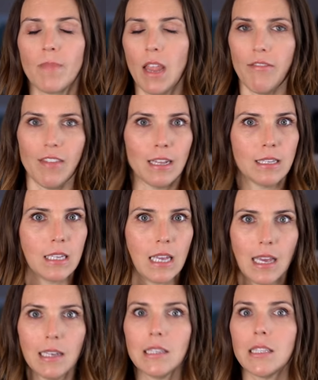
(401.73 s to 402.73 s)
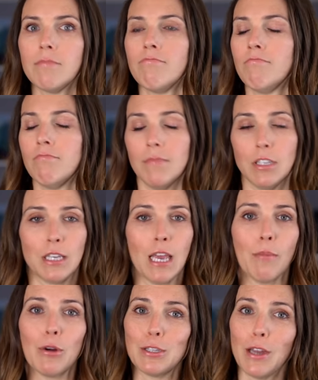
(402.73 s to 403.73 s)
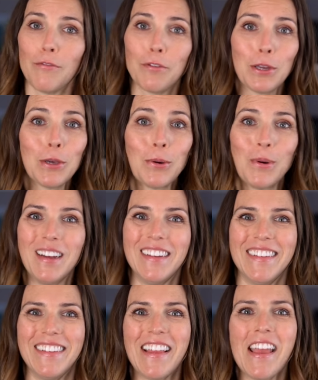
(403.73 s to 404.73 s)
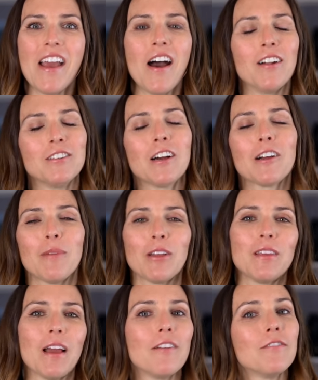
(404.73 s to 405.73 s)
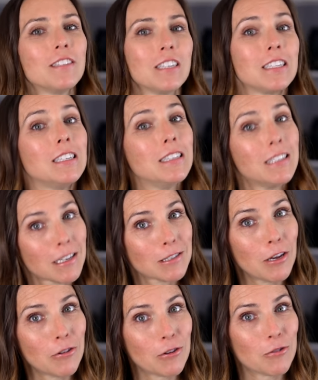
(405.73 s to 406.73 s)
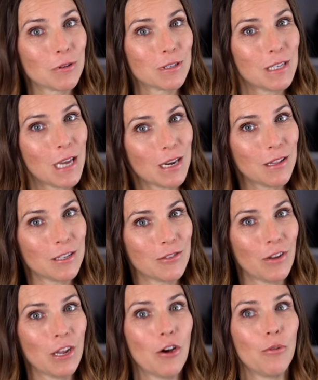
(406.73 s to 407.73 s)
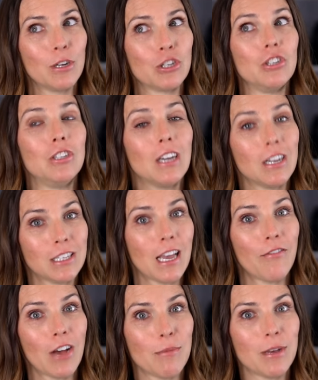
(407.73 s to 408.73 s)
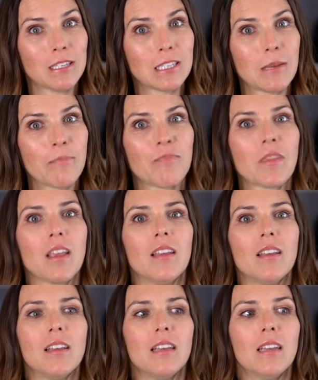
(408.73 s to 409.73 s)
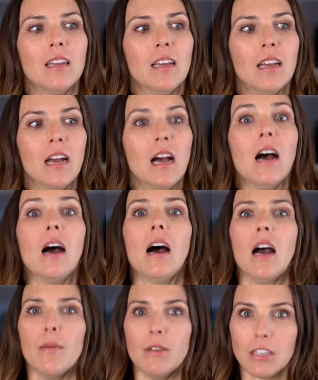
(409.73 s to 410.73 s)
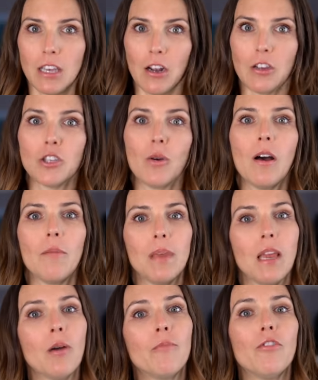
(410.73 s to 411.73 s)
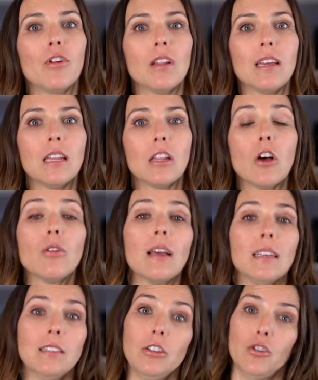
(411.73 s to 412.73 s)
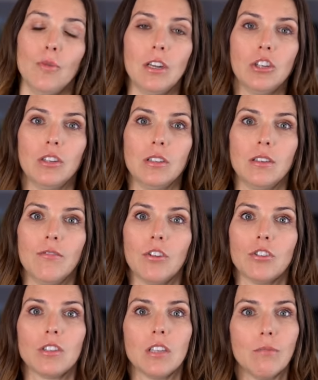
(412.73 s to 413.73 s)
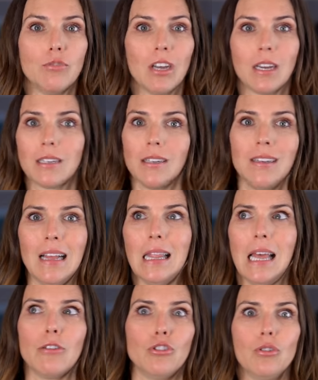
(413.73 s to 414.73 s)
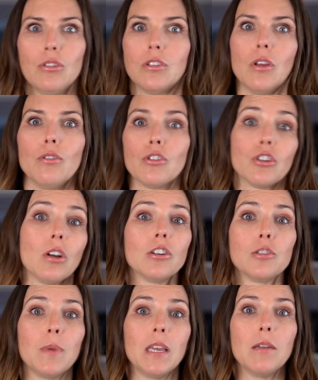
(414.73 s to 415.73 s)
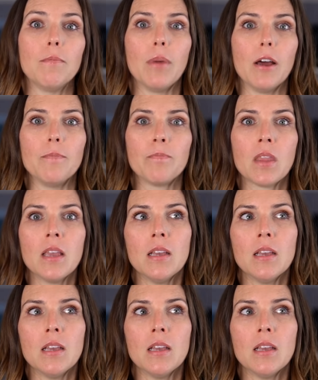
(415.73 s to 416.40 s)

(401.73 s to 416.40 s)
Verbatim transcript: If that's the case, this camera is not for you. I'll talk about the Alpha 6600 towards the end of this video, which does have IBIS. IBIS can also be helpful in low light situations if your subject allows you to slow your shutter speed, but